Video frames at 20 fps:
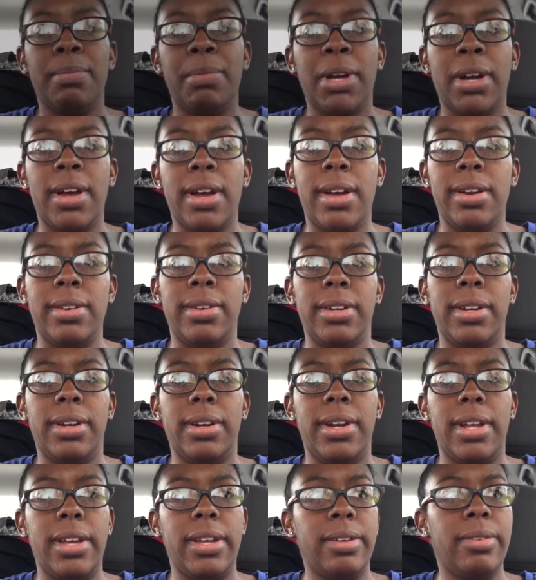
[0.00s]
my car the other
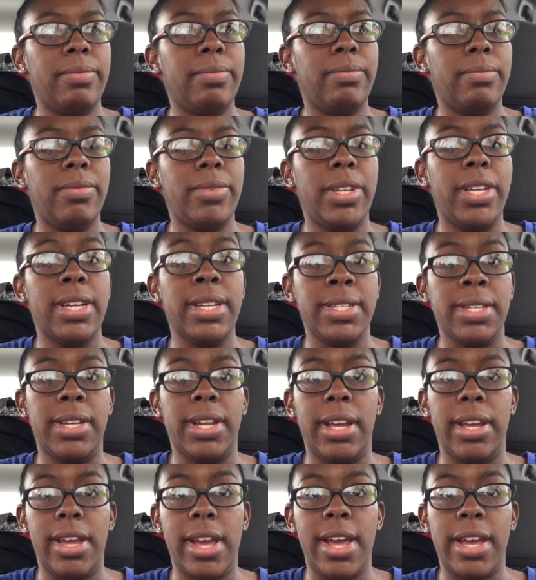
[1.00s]
day,
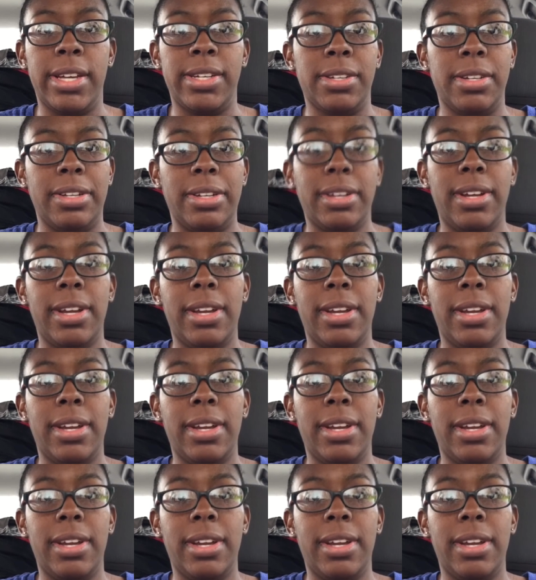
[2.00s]
yesterday actually.